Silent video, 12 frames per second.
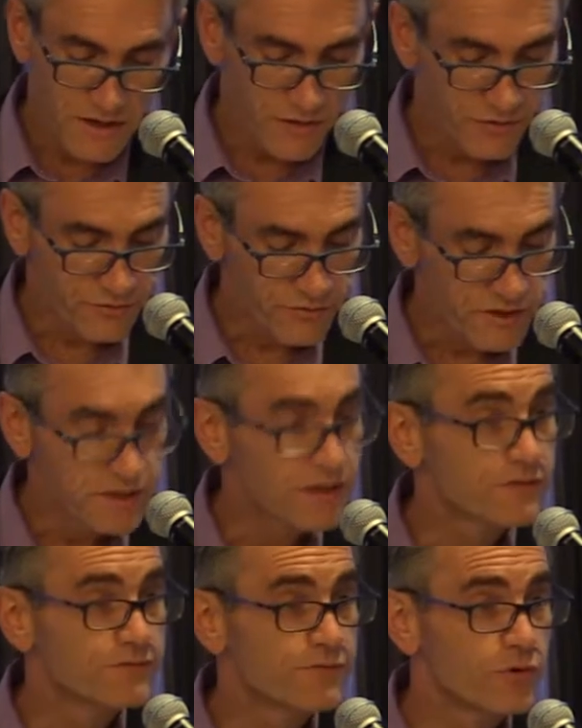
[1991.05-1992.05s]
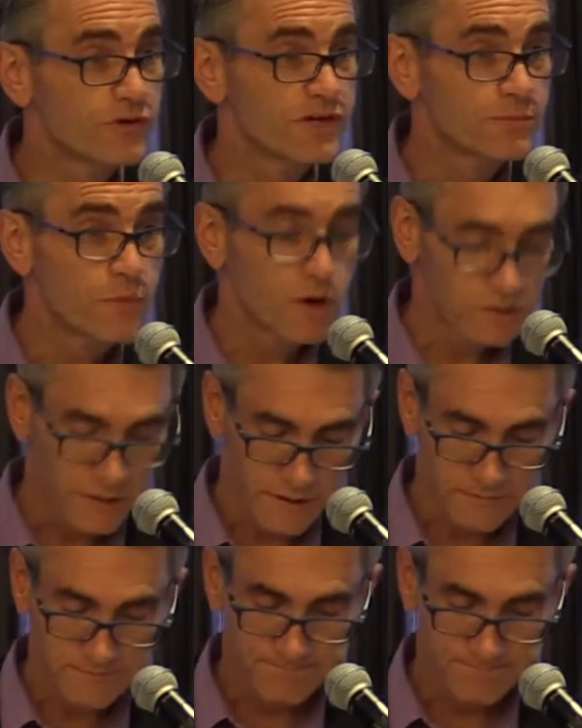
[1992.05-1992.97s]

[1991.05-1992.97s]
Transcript: and 3 and 4D modeling.